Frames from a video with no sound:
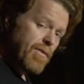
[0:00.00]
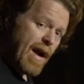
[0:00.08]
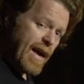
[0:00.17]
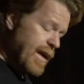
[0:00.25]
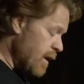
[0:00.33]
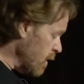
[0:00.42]

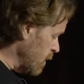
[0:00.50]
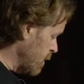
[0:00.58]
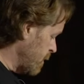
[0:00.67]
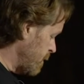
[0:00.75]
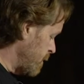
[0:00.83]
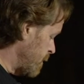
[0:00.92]
rack here.
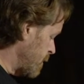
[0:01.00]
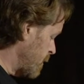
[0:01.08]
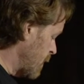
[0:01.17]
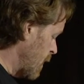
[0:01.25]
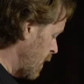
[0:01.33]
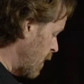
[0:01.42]

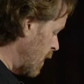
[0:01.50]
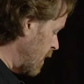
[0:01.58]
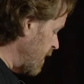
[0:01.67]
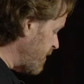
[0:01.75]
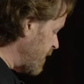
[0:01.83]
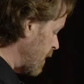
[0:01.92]
We're going to
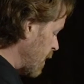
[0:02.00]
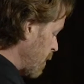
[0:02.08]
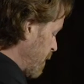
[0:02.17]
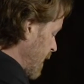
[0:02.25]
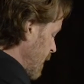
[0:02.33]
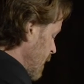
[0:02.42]
lift it a little
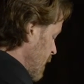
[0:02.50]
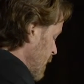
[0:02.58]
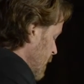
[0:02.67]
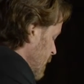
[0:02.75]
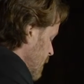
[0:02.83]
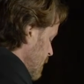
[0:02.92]
bit,
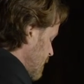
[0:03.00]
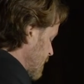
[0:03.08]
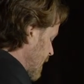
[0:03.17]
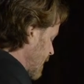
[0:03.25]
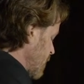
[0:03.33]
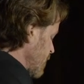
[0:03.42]

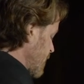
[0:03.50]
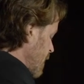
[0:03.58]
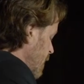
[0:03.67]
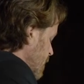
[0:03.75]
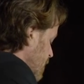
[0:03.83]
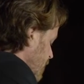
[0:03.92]
slide those
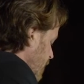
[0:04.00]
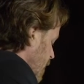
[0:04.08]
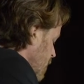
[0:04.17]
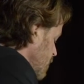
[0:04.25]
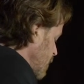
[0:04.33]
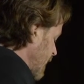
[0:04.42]
tongs as far
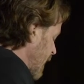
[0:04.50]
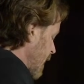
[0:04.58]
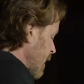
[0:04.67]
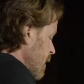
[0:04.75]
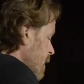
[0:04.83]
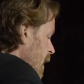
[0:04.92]
as we
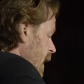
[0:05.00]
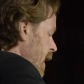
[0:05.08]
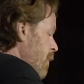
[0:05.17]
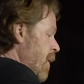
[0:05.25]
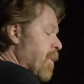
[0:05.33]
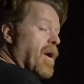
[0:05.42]
can,
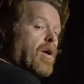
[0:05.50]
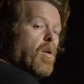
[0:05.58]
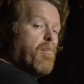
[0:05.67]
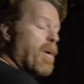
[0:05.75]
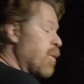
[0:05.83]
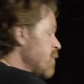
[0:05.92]
and we want to go
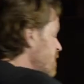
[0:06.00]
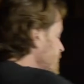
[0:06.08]
bone